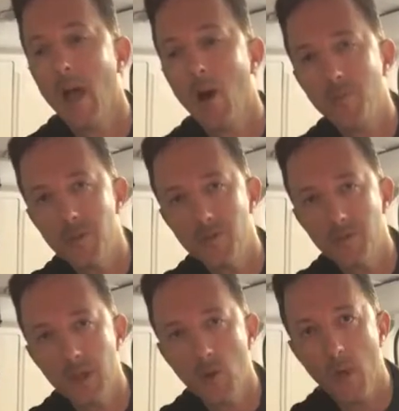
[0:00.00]
I hope this
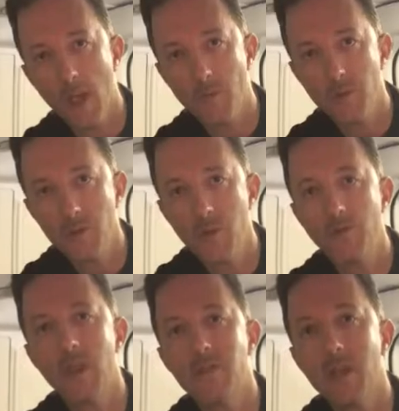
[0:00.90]
video helped you.
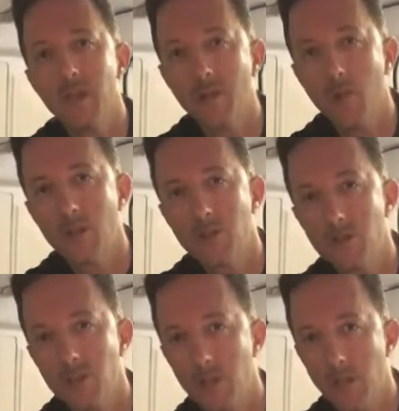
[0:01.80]
If there's any
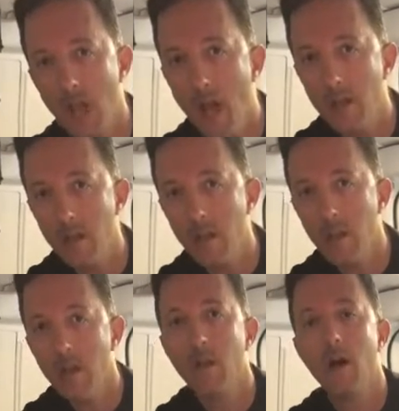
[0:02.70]
questions you got,
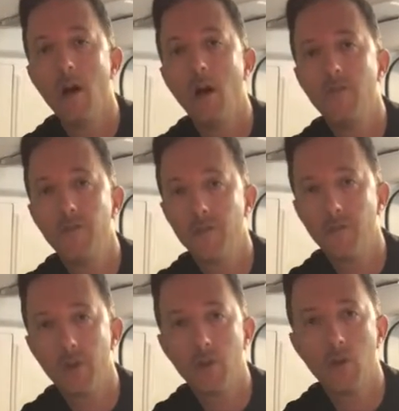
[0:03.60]
feel
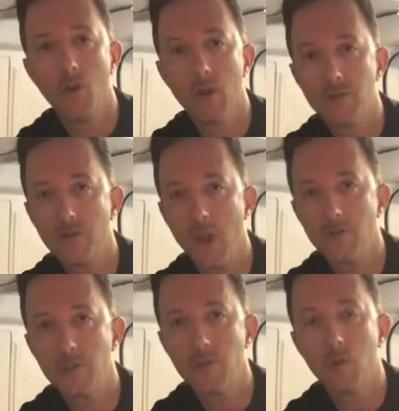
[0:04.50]
free to call us
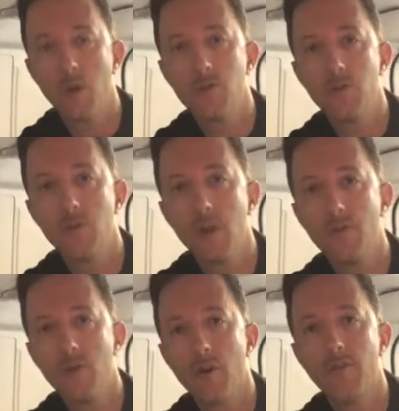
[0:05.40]

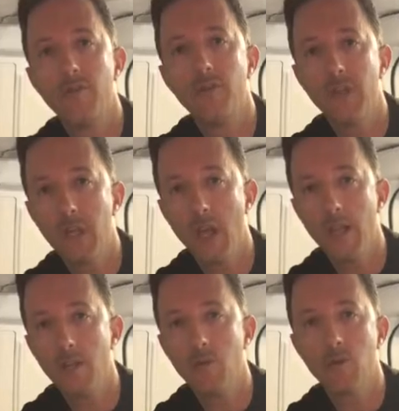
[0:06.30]

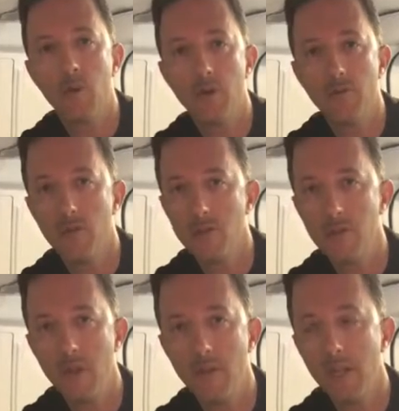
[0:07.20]
561-284-5090. We're
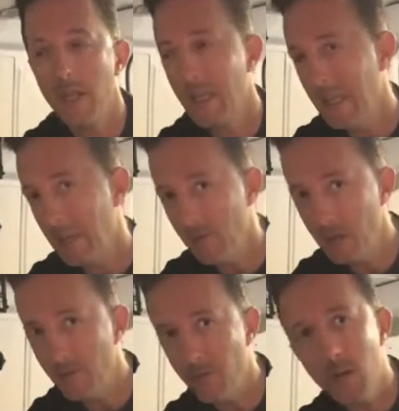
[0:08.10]
24/7.
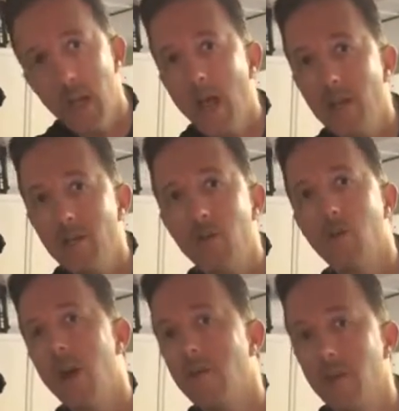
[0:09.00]
Even if we're not in
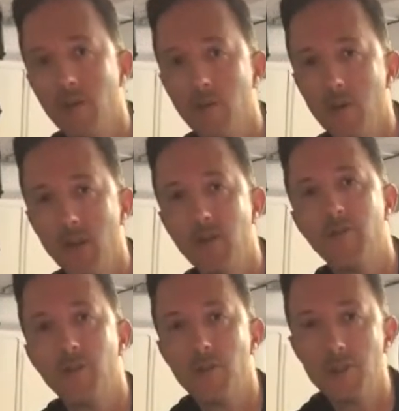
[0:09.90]
your area and you're in a
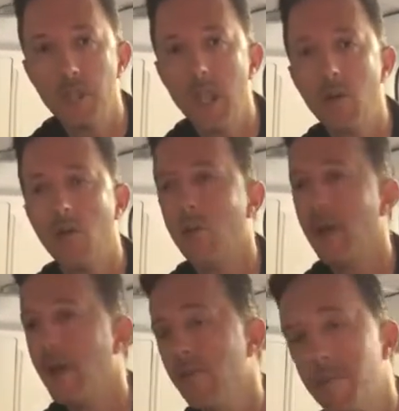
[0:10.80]
different state or
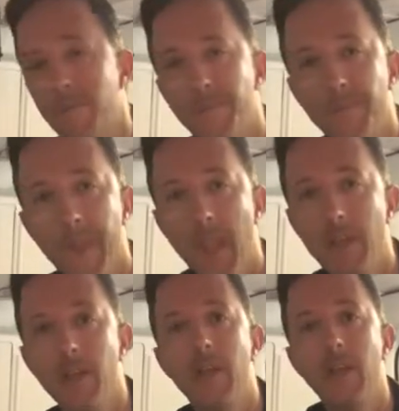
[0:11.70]
whatever,
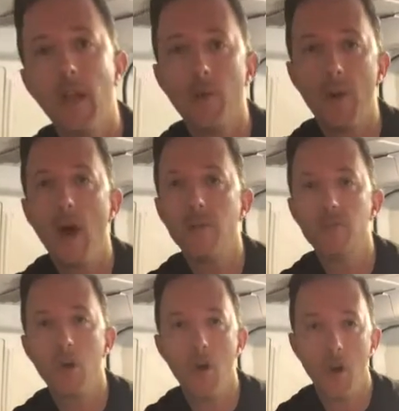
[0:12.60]
and you need help,
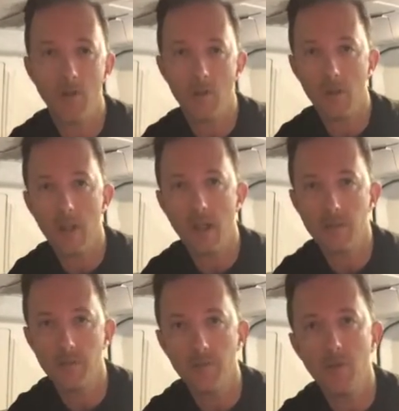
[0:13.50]
odds are I'll know a
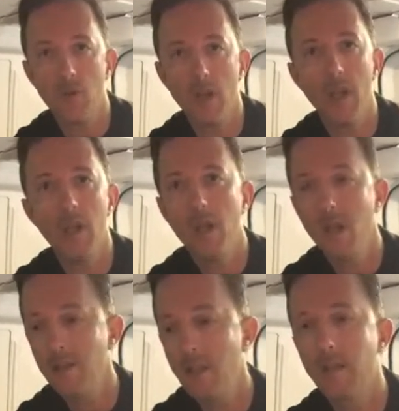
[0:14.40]
locksmith for you
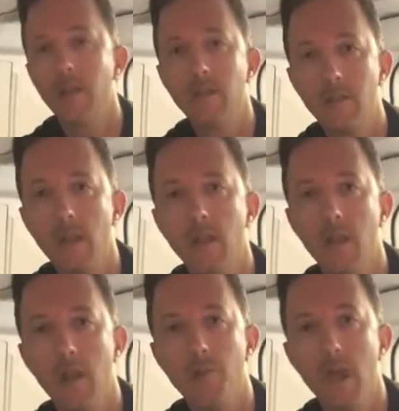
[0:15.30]
that could
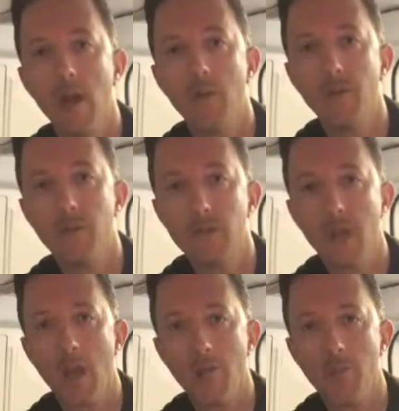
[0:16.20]
help you out with this
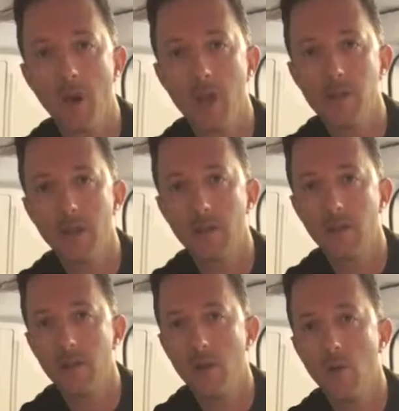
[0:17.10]
kind of
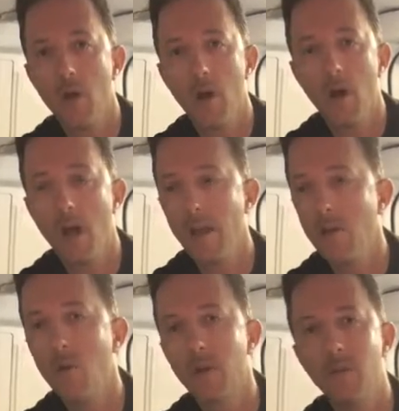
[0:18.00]
project. You know, I
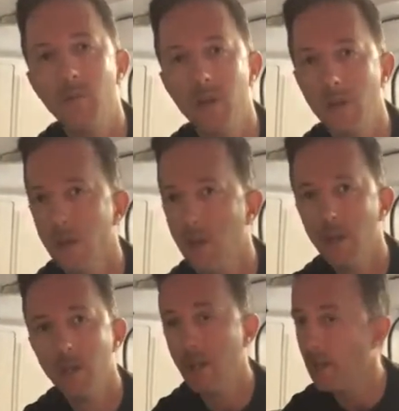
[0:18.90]
know it could
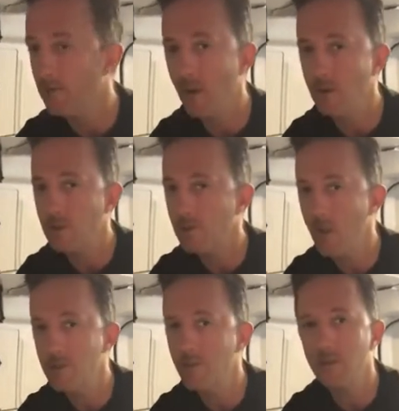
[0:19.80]
get very
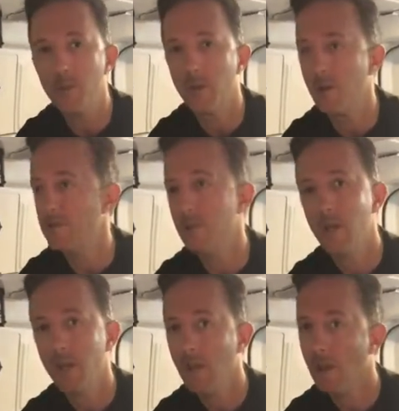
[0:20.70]
stressful because
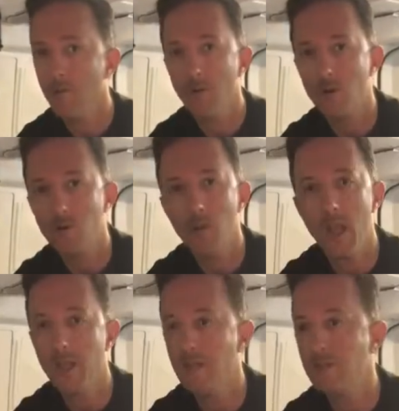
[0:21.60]

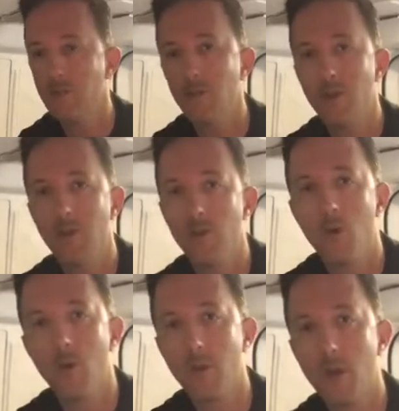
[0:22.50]
Volkswagens, you
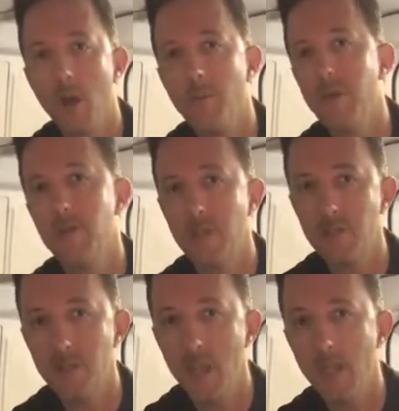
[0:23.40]
call the companies, they
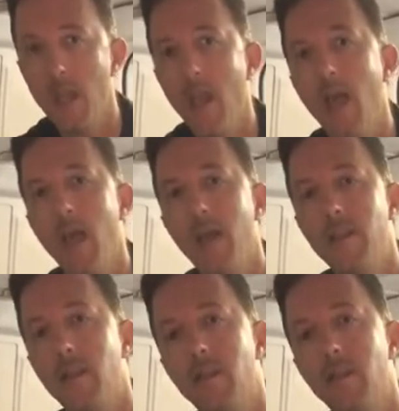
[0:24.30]
say yeah, and